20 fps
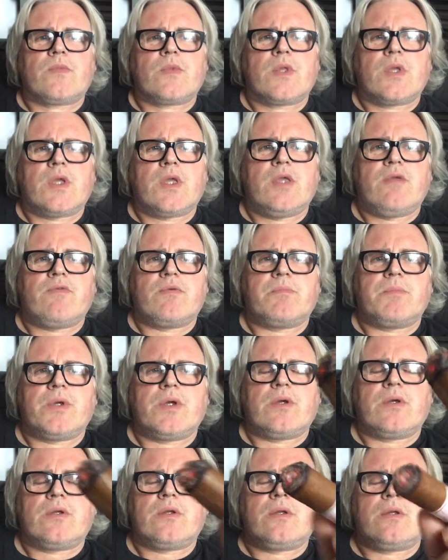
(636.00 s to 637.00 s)
Even
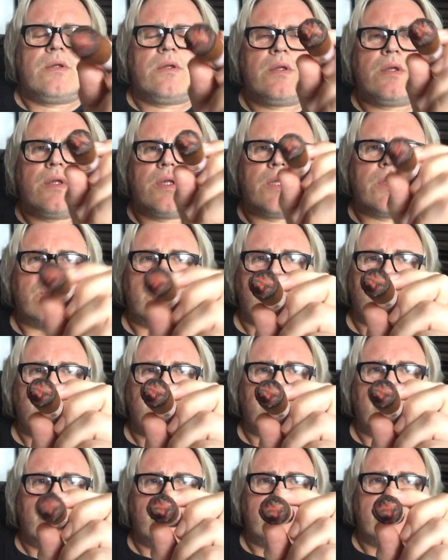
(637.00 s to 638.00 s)
burn and a good
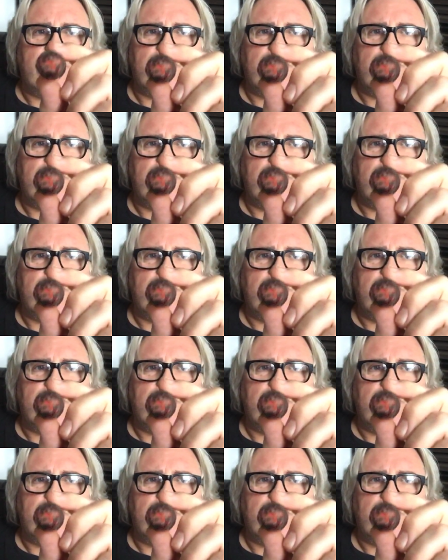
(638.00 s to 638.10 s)
draw.